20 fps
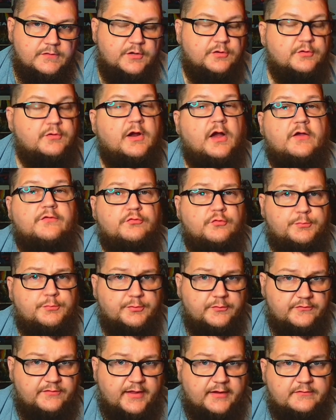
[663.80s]
You're also
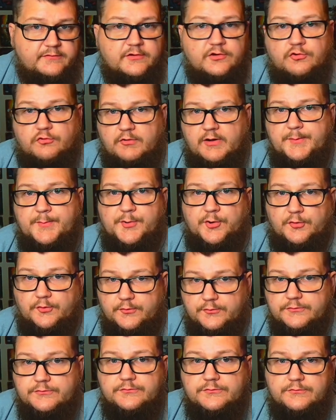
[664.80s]
protecting
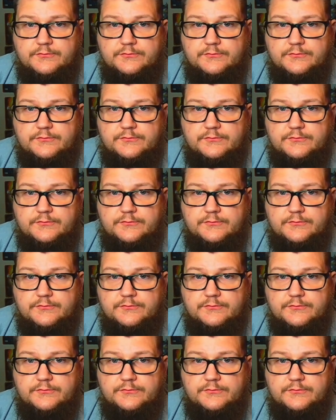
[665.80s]
criminals.